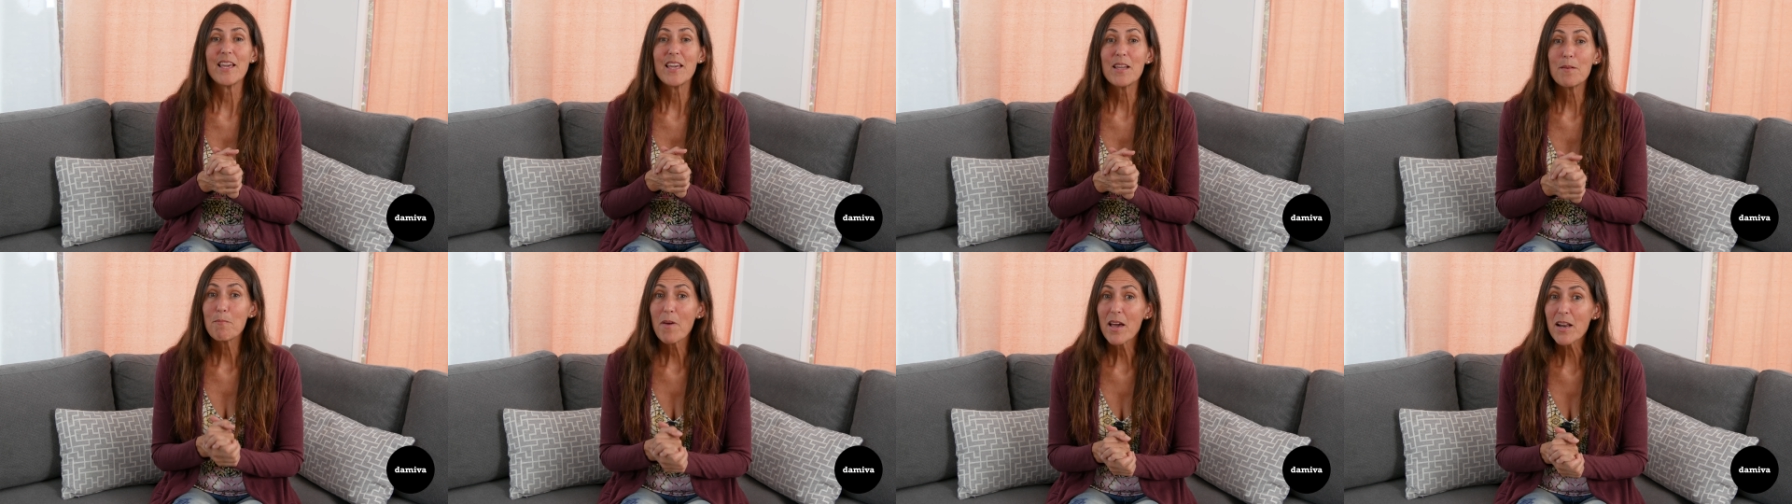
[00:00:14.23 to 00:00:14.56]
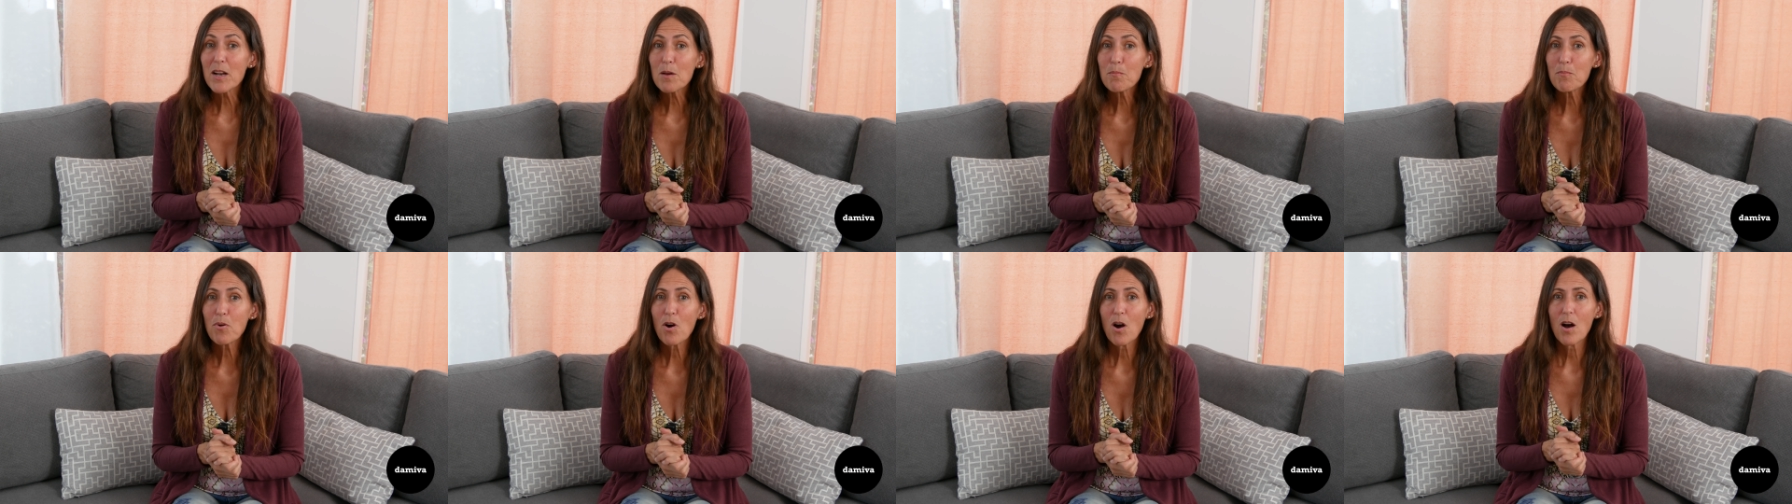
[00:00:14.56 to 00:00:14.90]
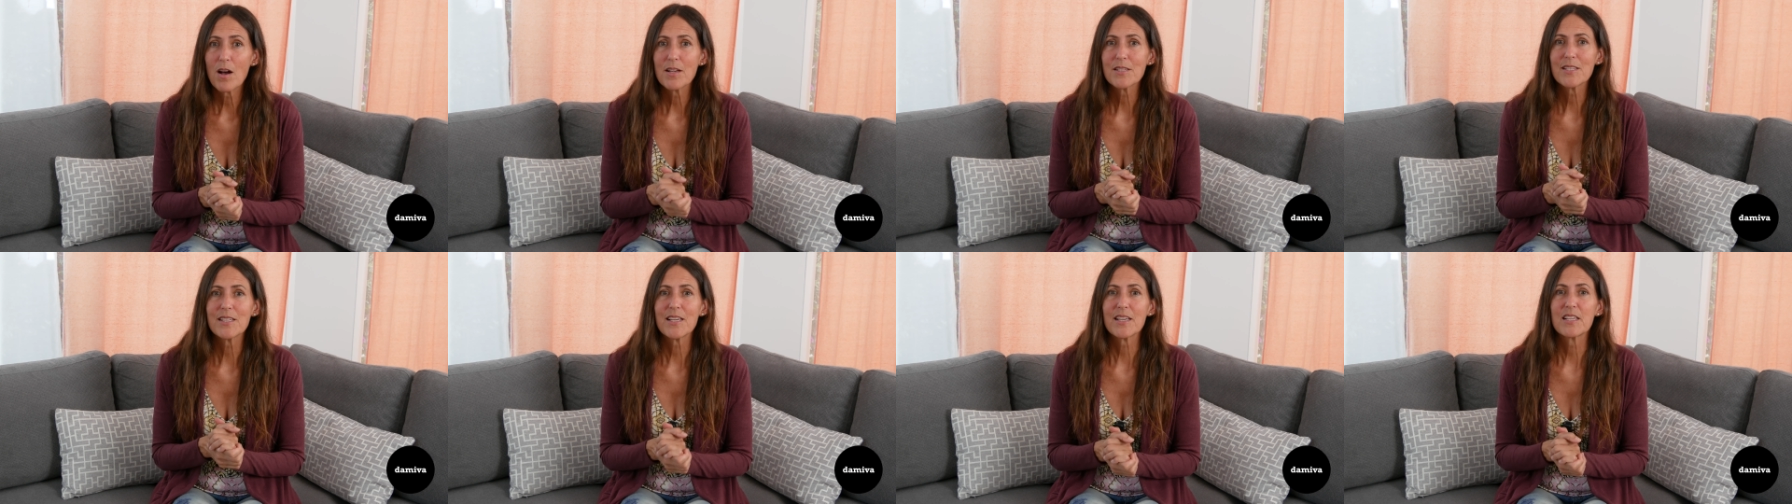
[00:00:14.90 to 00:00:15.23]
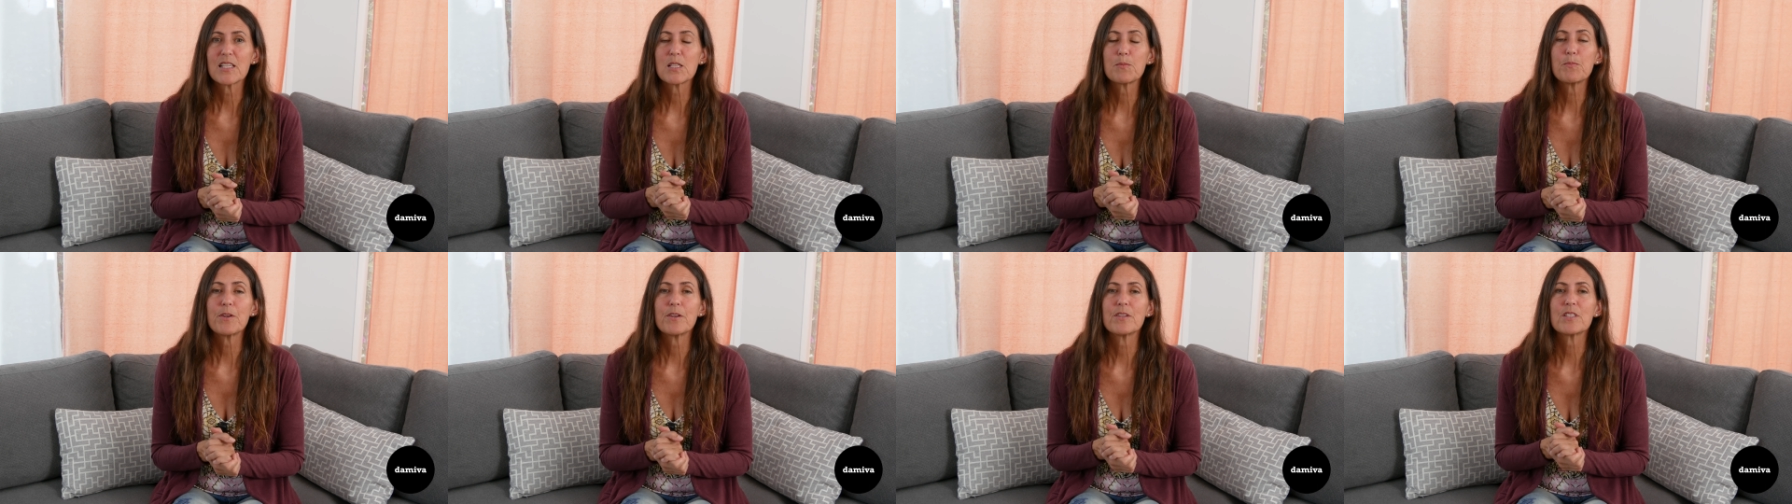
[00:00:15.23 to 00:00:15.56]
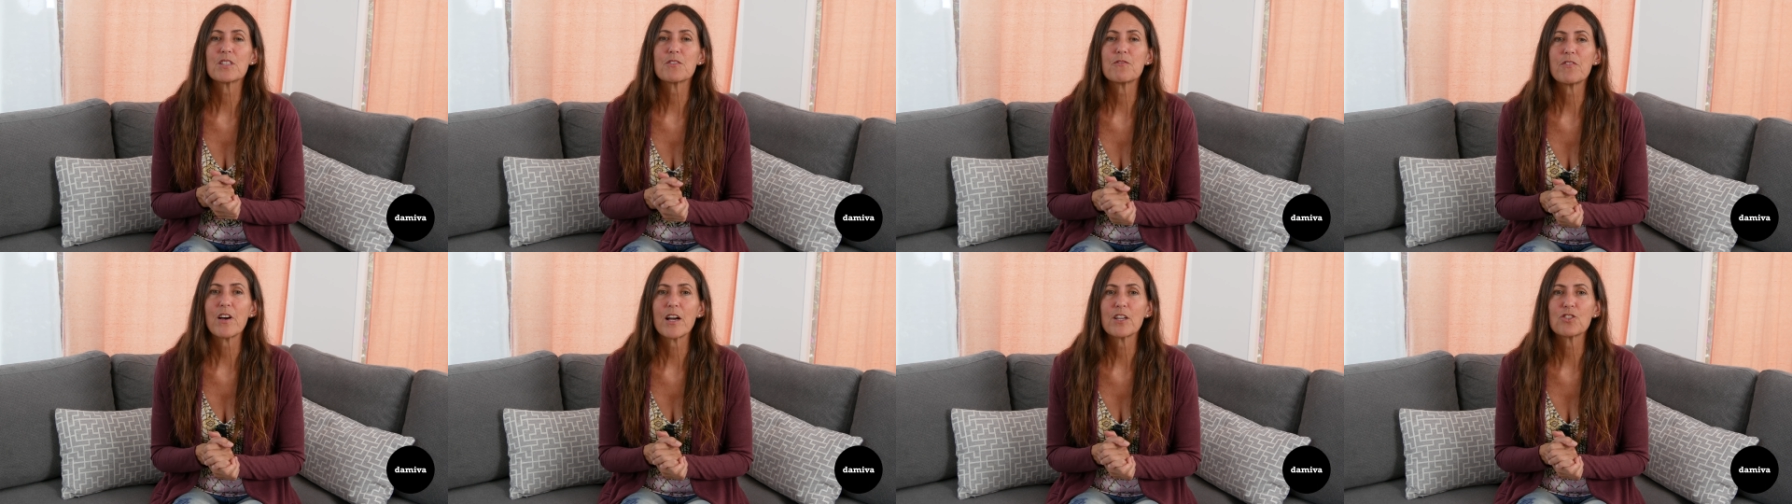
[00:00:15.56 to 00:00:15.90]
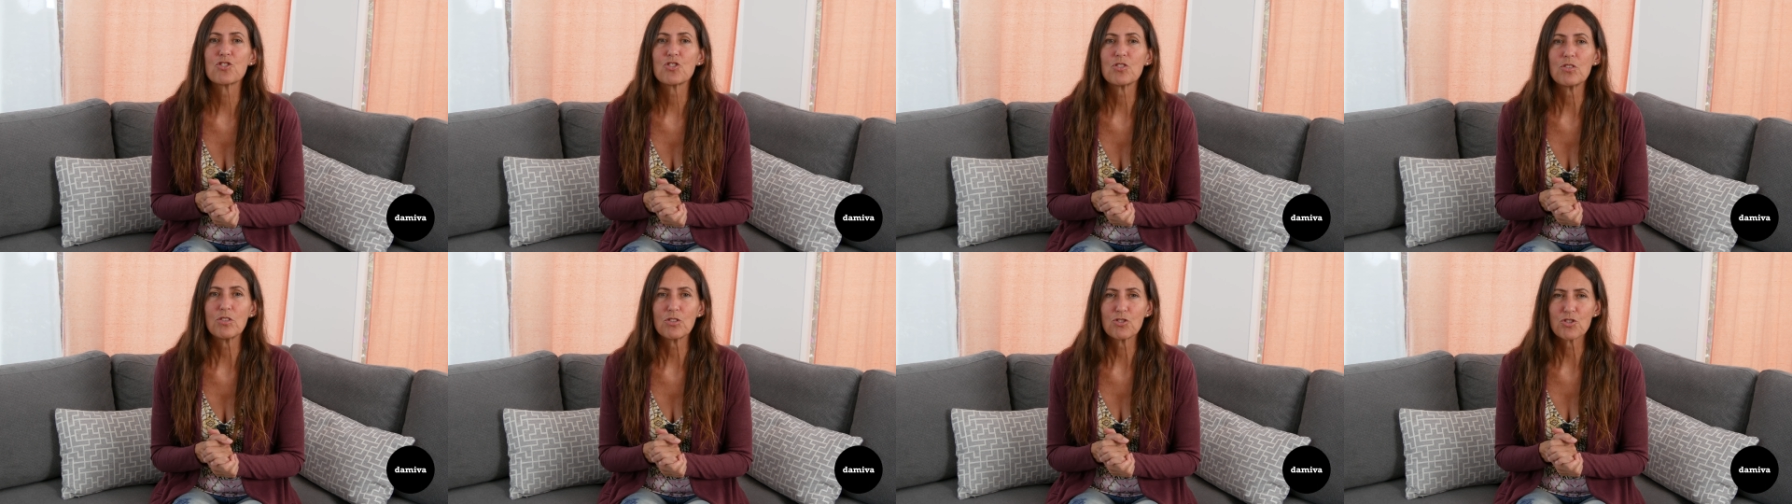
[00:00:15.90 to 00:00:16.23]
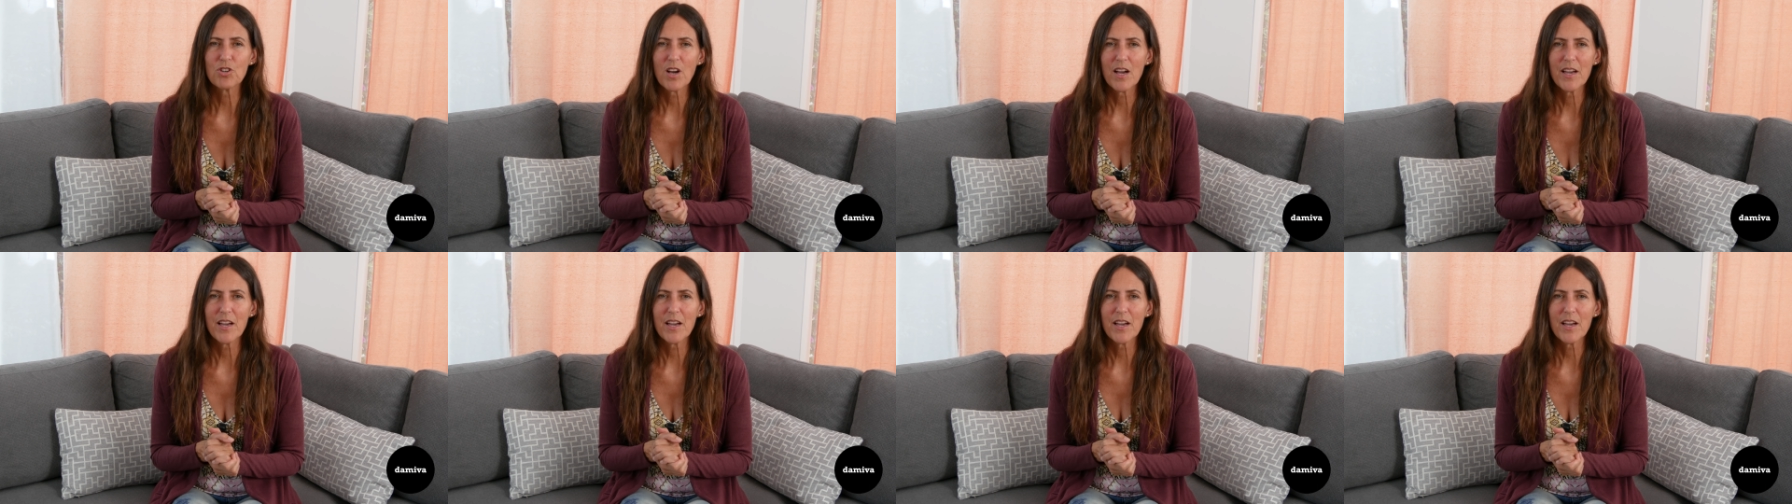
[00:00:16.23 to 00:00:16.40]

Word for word: in menopause experience vaginal